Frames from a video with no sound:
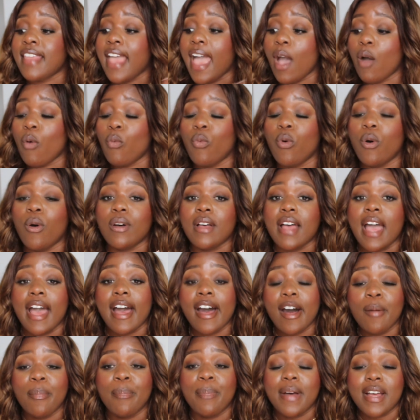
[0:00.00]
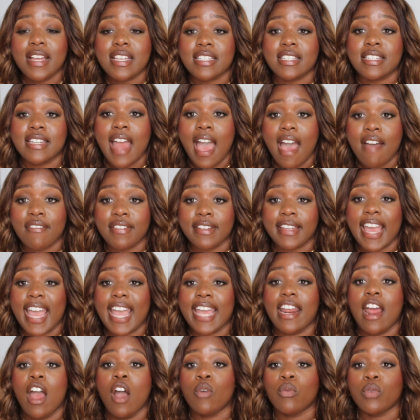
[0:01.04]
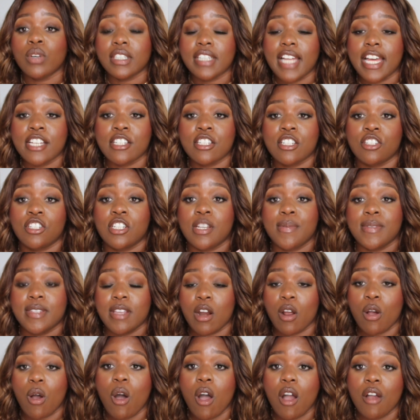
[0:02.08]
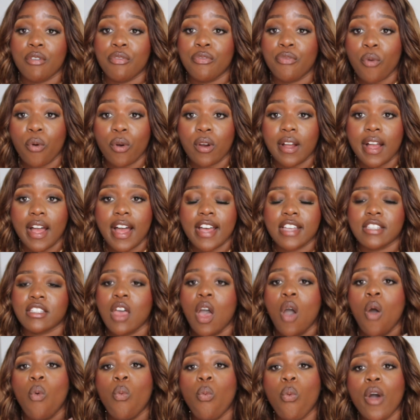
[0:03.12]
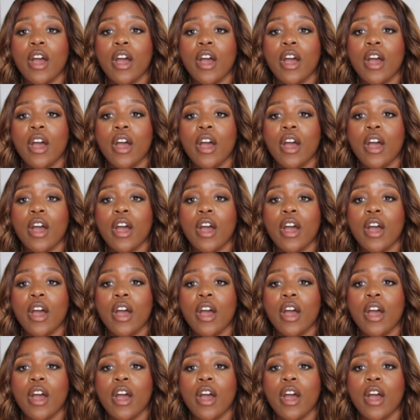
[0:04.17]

that will help us navigate relationships that are for us.